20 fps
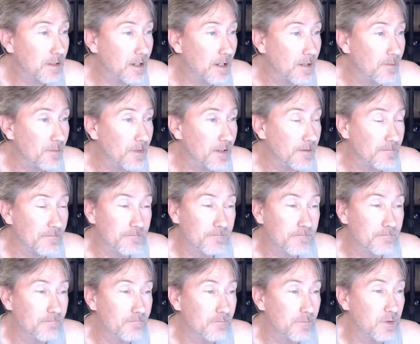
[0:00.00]
I mean,
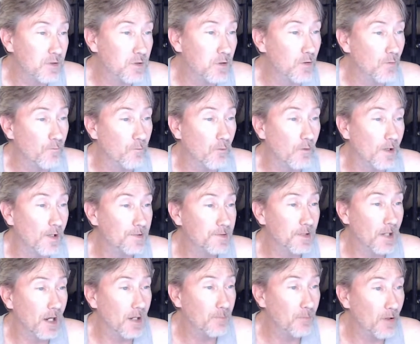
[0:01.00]
2 to 4S
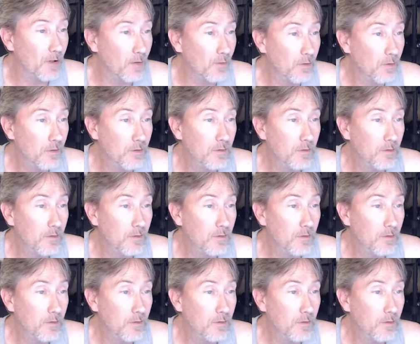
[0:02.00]
LiPo,